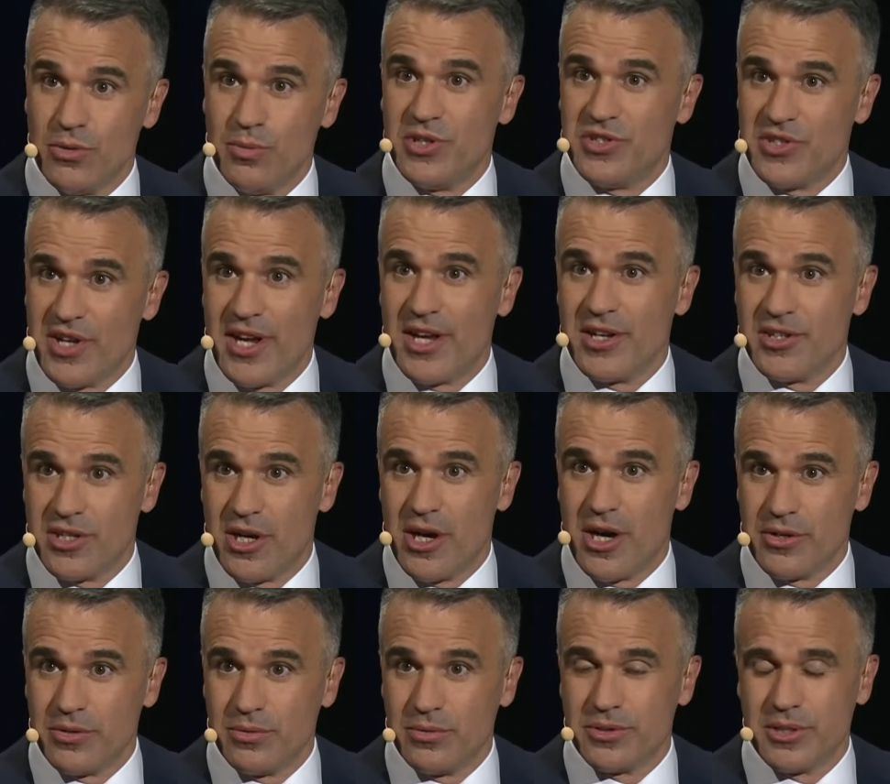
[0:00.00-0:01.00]
which they are
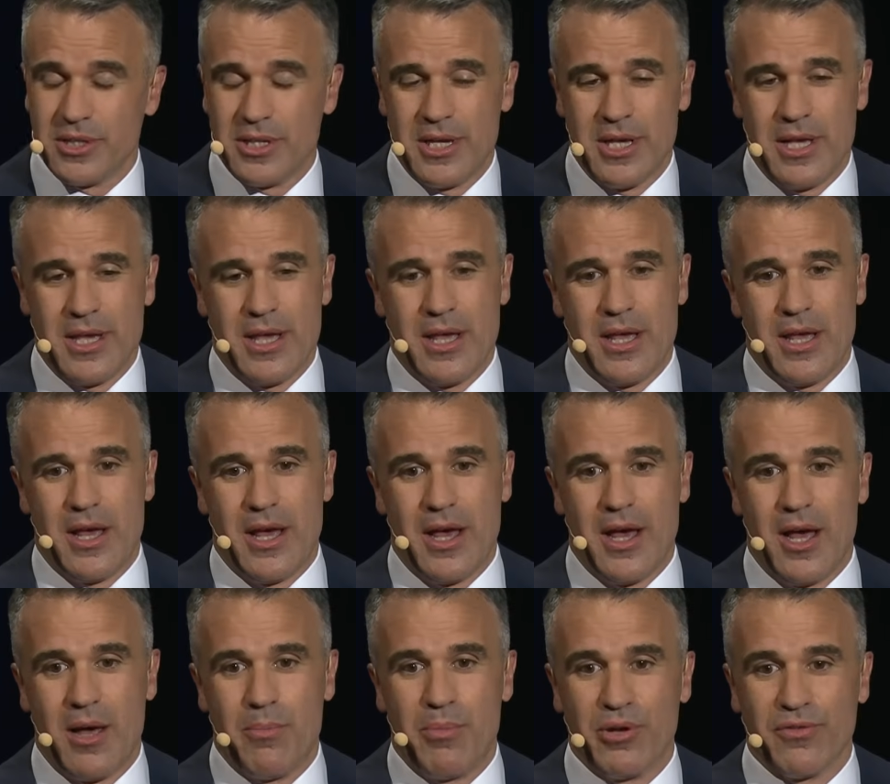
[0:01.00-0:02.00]
entitled.
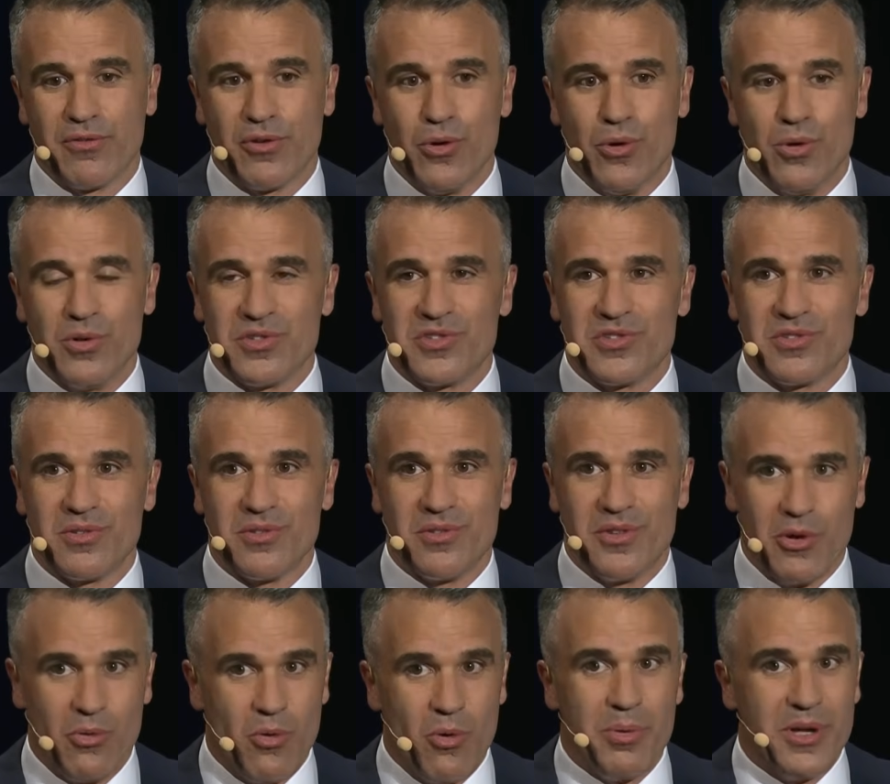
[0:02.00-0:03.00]
But of course,
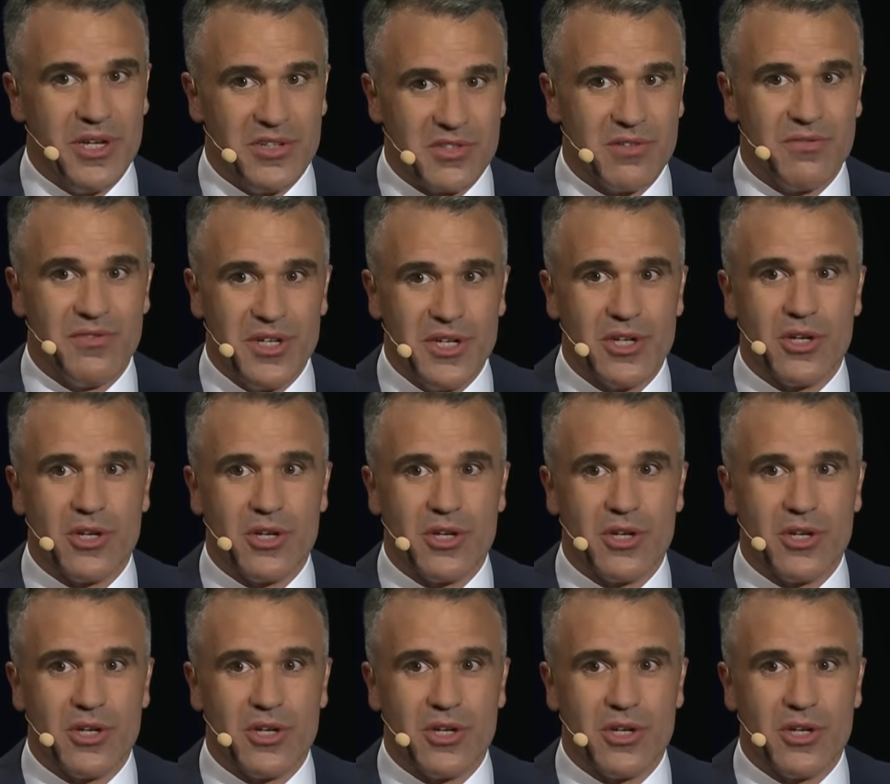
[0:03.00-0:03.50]
there will be severe